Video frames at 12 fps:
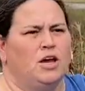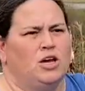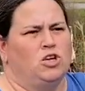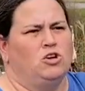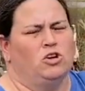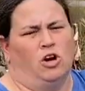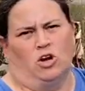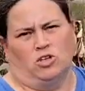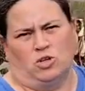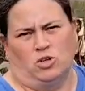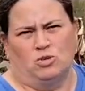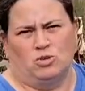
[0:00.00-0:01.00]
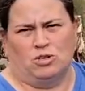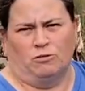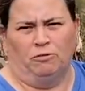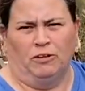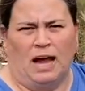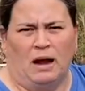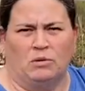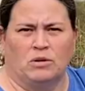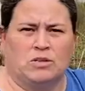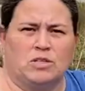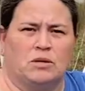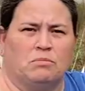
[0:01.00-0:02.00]
You can also use the
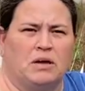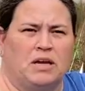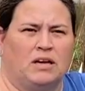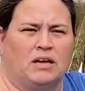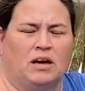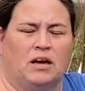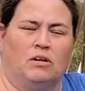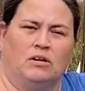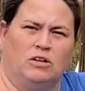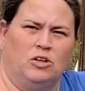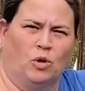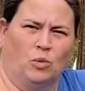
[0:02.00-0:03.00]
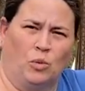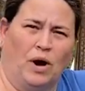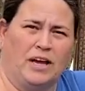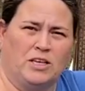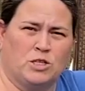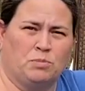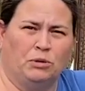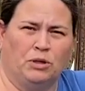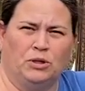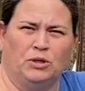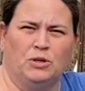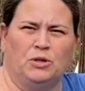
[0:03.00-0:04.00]
flowers to make uh, your rice
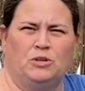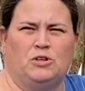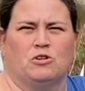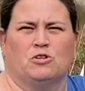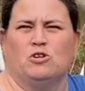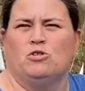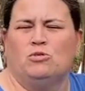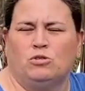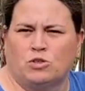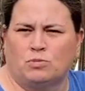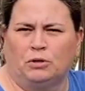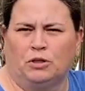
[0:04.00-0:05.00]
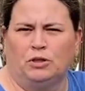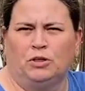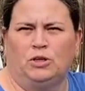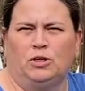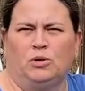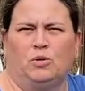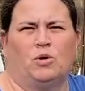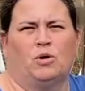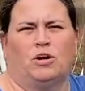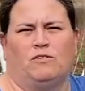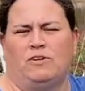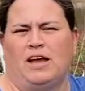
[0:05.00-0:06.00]
blue, your noodles blue,
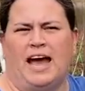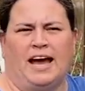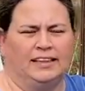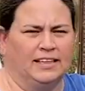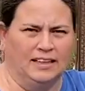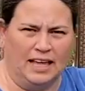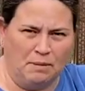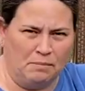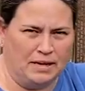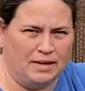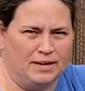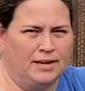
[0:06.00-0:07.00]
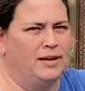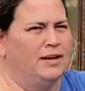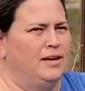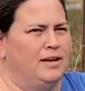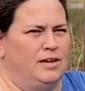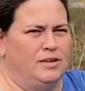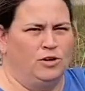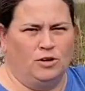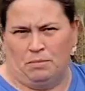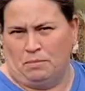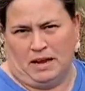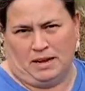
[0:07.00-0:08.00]
or if you add the lemon, you
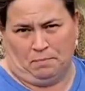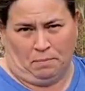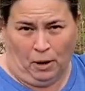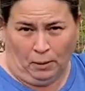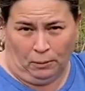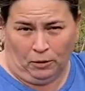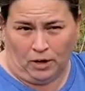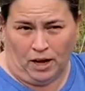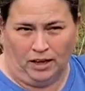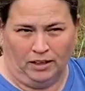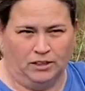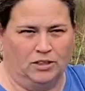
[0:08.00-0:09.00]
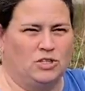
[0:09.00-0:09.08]
can make it purple color.